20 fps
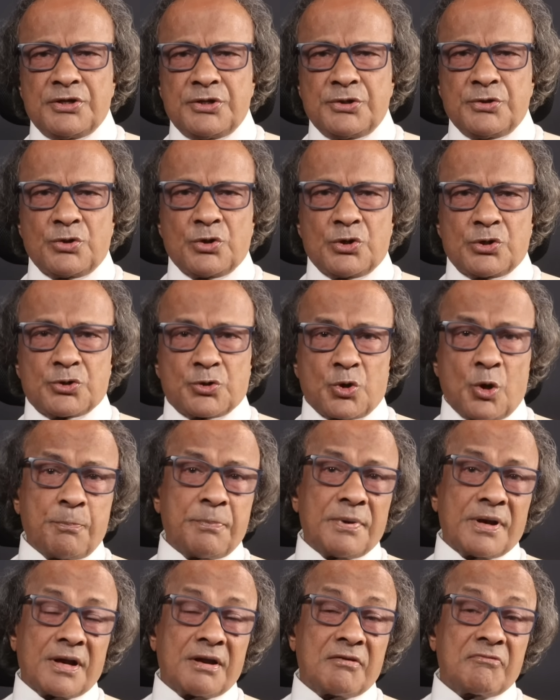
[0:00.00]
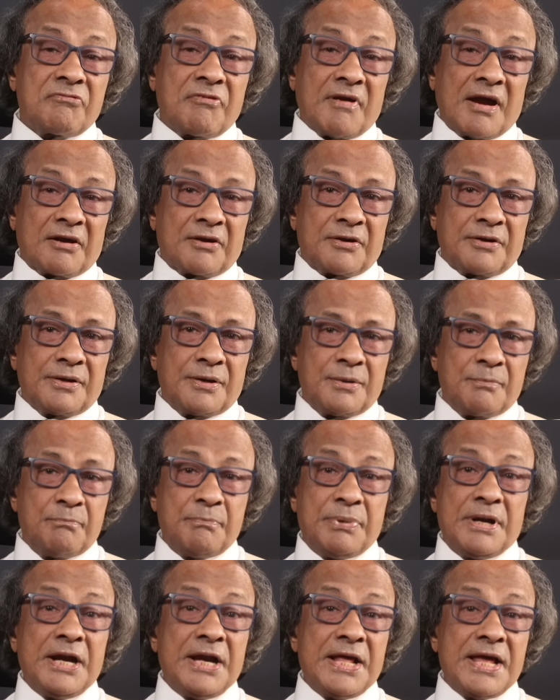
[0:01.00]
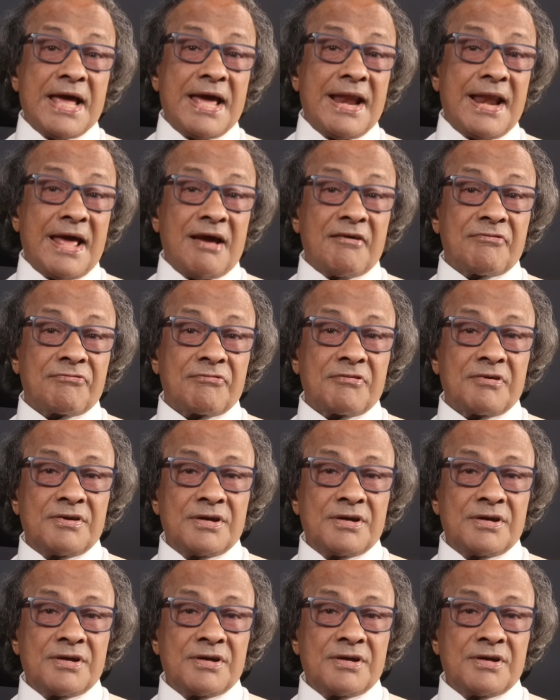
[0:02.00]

neurotrophic factor, BDNF,